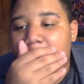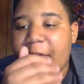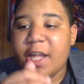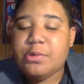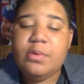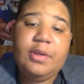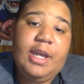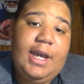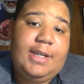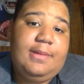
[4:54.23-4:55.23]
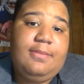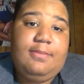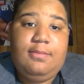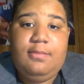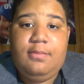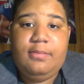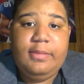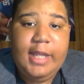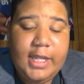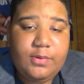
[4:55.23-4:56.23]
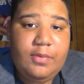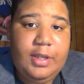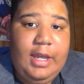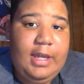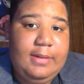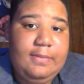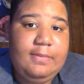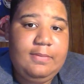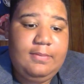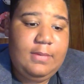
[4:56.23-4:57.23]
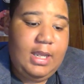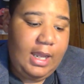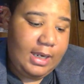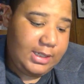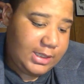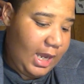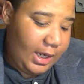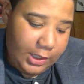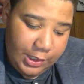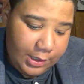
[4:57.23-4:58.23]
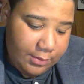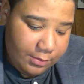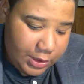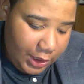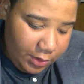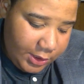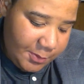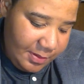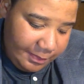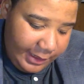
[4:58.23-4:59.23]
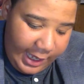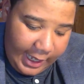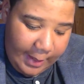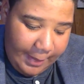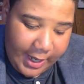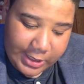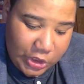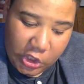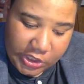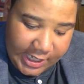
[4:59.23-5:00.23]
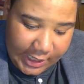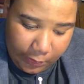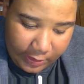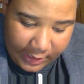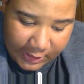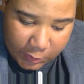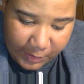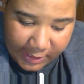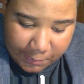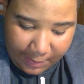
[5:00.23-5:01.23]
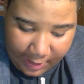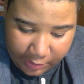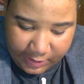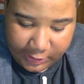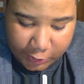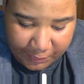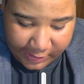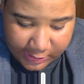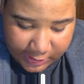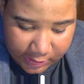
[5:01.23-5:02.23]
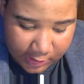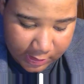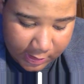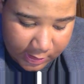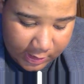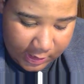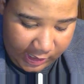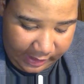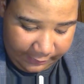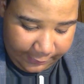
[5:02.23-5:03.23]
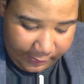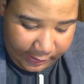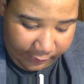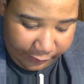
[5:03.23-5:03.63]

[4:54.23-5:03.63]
That's what we got. That's what we got. And it's not good. Jones has been playing about as good as anyone can expect, better than expected, if